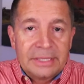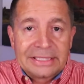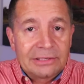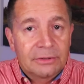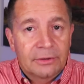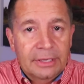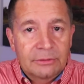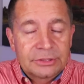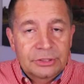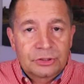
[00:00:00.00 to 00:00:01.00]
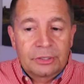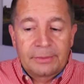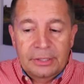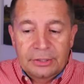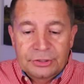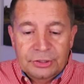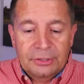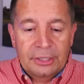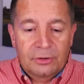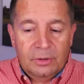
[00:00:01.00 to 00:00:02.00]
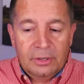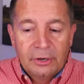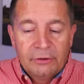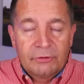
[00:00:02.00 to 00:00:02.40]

material that was distributed so that your